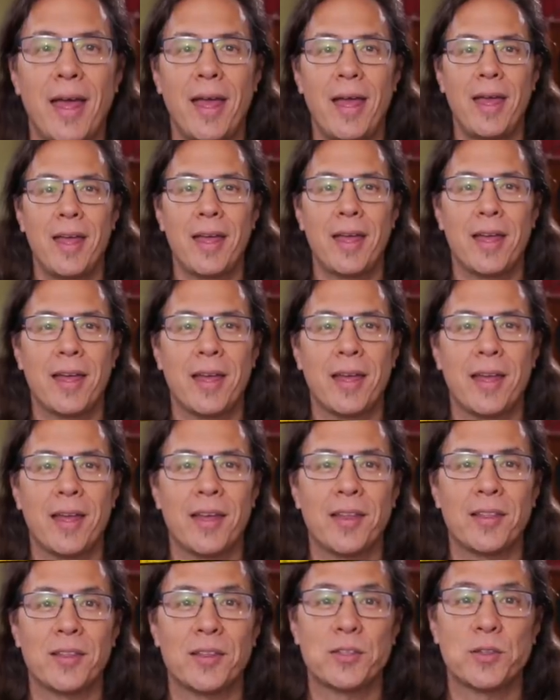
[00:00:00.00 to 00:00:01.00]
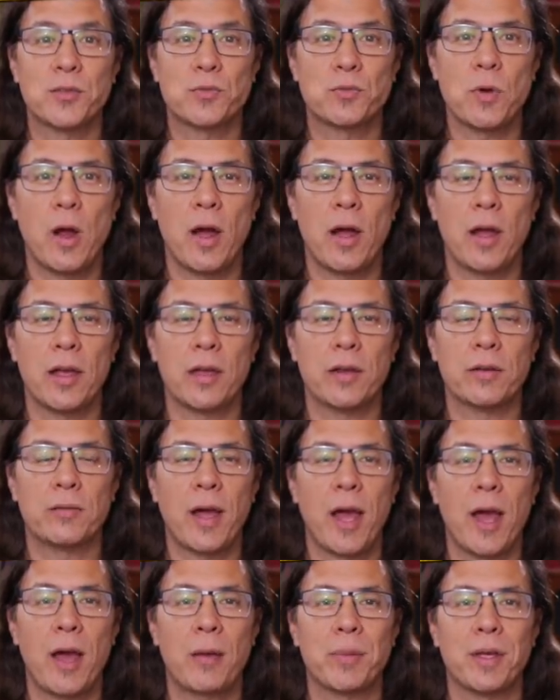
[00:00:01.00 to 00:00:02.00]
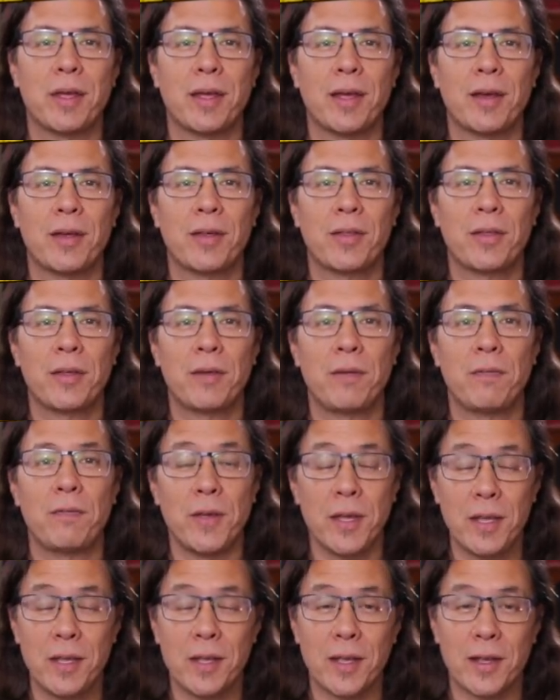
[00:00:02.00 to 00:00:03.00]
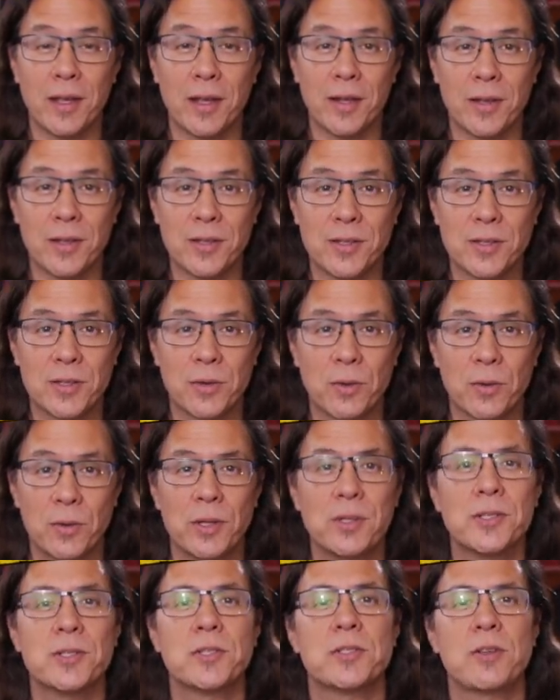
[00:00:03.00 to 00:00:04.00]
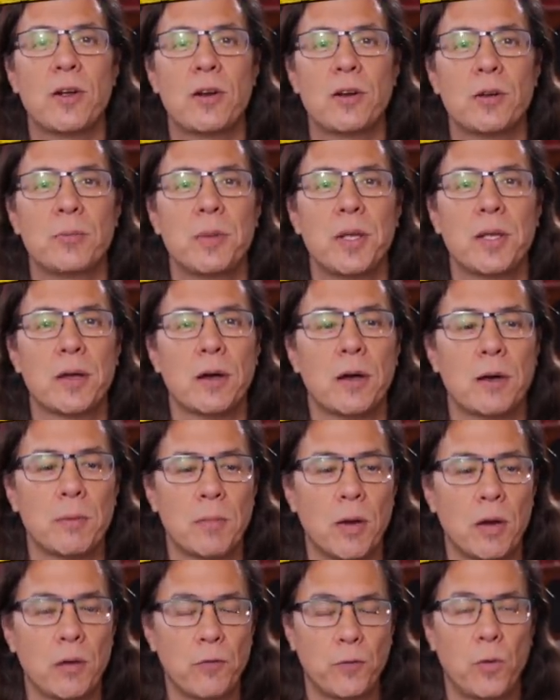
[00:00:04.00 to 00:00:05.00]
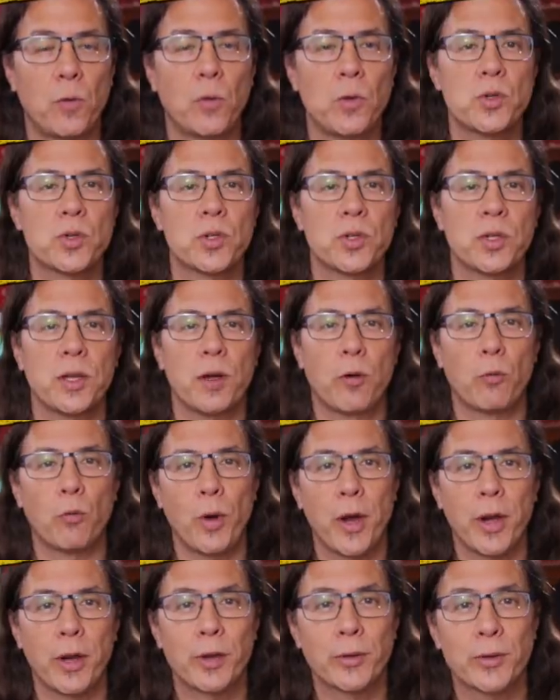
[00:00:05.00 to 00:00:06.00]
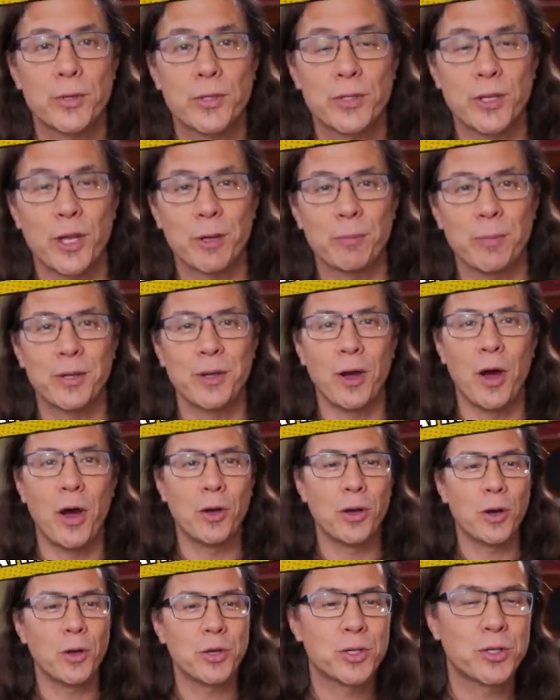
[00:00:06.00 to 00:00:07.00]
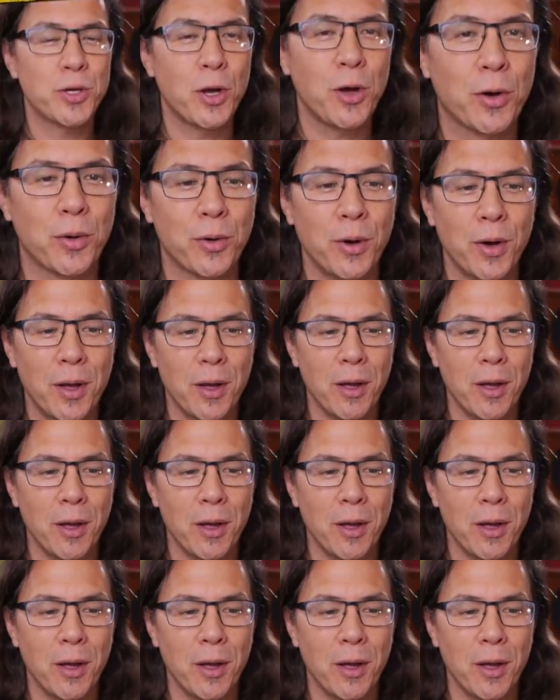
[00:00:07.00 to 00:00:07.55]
Hey, this is Ryan of Happy Healthy Vegan. So this is starting to become, unfortunately, a regular segment on our show.